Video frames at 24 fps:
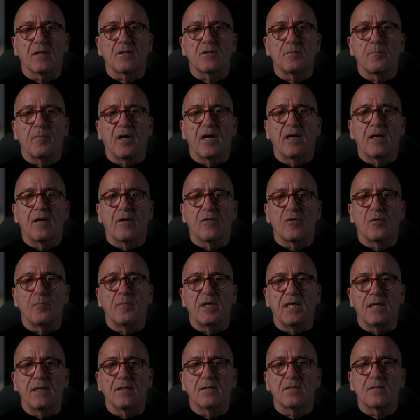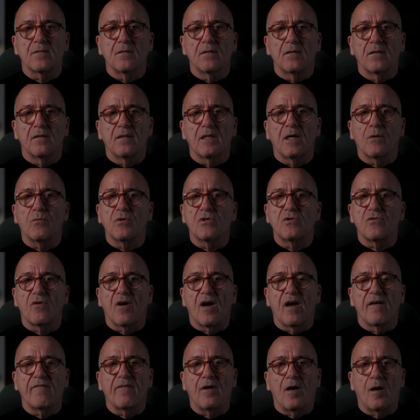by other means," that would
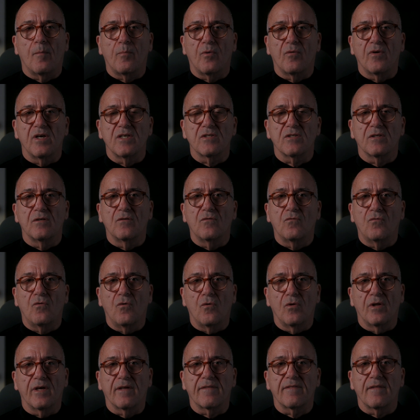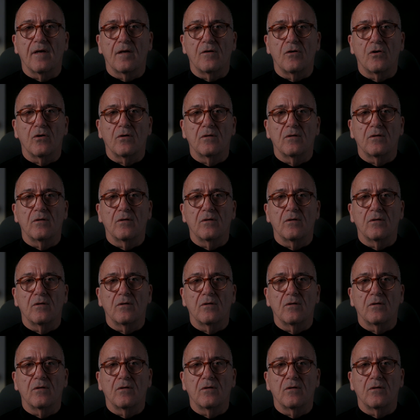drive Operation Rolling Thunder.